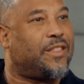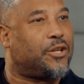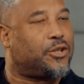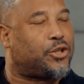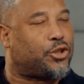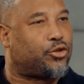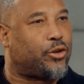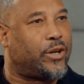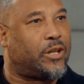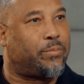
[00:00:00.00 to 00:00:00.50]
the
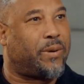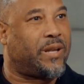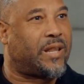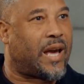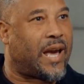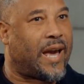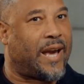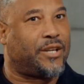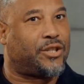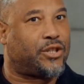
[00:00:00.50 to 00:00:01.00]
street, be they
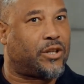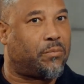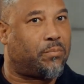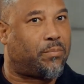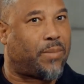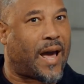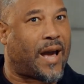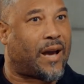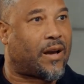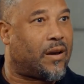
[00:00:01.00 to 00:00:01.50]
Asian,
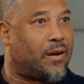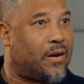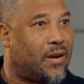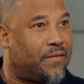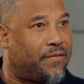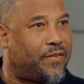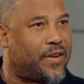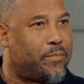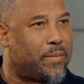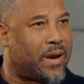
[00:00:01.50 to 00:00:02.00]
black,
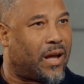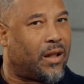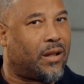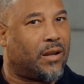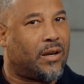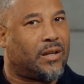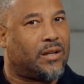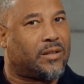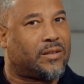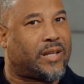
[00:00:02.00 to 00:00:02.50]
female,
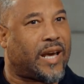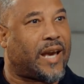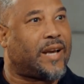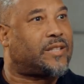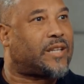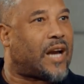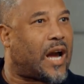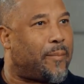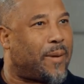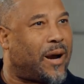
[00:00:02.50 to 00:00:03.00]
take
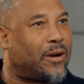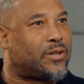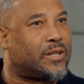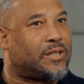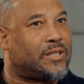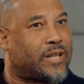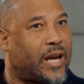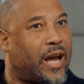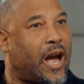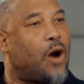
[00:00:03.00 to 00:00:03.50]
time out and
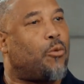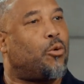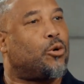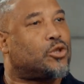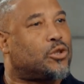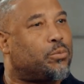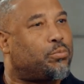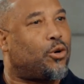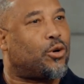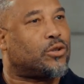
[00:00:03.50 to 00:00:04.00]
say, I want
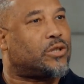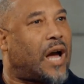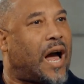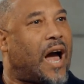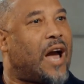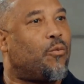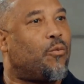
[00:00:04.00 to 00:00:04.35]
support, I